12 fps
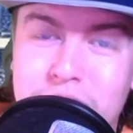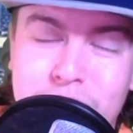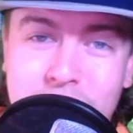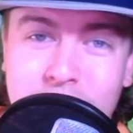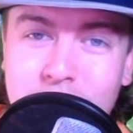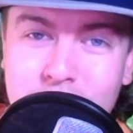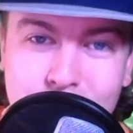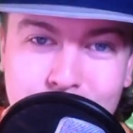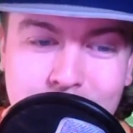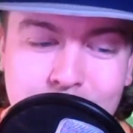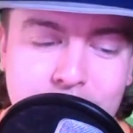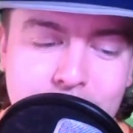when those two
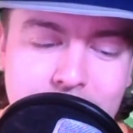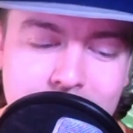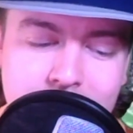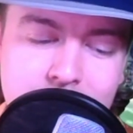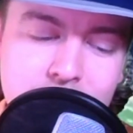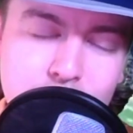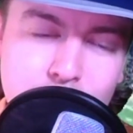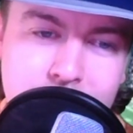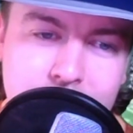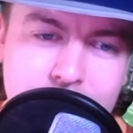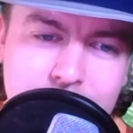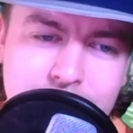teams go head-to-head
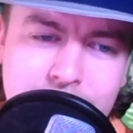twice.